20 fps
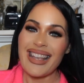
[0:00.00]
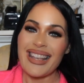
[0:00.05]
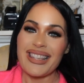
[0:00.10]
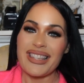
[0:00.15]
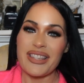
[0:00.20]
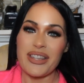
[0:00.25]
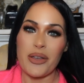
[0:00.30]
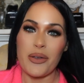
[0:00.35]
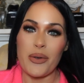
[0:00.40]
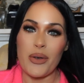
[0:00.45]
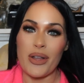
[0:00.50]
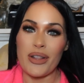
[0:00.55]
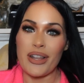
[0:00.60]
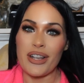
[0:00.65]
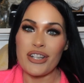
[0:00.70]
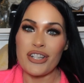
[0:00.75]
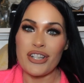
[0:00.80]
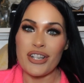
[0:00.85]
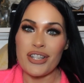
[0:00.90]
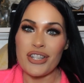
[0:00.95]
So
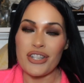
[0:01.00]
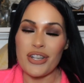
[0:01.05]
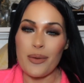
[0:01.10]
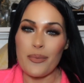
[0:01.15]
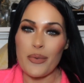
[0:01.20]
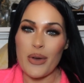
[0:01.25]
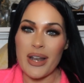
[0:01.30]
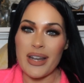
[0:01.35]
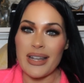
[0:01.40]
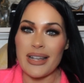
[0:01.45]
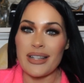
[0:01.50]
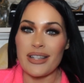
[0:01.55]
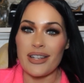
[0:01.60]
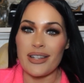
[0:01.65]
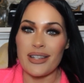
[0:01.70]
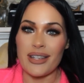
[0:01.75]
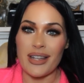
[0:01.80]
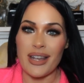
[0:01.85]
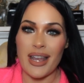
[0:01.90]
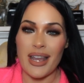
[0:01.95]
let's just jump right into
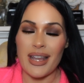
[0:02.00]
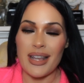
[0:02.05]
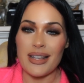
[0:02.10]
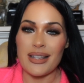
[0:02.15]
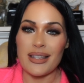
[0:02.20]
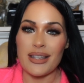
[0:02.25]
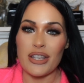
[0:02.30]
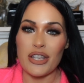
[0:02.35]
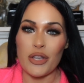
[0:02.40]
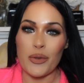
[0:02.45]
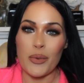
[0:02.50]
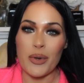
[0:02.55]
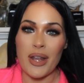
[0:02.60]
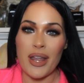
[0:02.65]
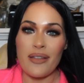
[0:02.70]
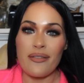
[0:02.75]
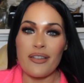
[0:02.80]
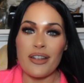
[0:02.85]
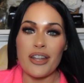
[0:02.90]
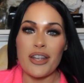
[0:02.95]
today's Q and
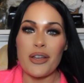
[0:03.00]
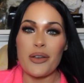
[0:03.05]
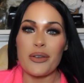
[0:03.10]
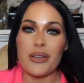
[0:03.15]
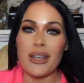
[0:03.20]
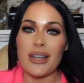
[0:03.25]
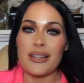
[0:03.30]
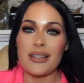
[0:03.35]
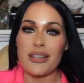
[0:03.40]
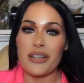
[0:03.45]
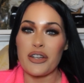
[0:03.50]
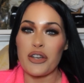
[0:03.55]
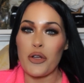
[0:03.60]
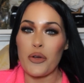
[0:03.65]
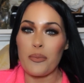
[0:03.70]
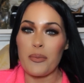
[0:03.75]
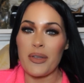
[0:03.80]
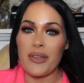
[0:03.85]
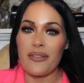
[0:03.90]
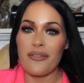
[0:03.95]
A video, get to
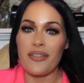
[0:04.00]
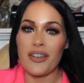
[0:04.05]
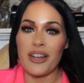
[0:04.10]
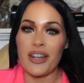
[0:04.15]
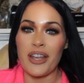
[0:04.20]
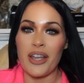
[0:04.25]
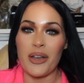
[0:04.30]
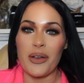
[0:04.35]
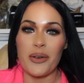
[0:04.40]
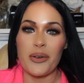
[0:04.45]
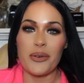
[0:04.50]
know me video.